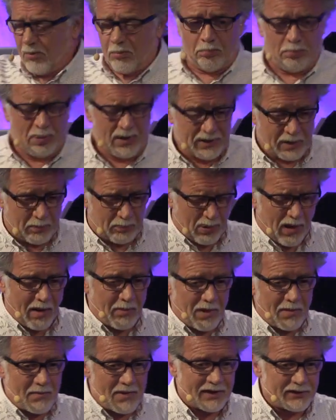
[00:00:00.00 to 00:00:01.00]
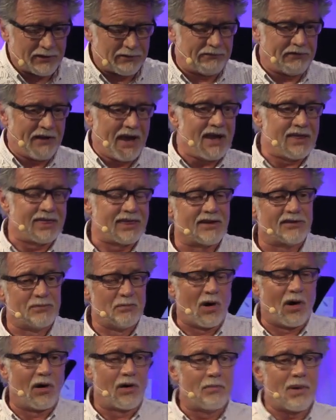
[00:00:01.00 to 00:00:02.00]
But the problem is, faith is
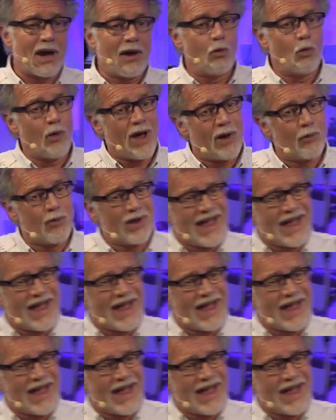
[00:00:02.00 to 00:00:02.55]
more about where we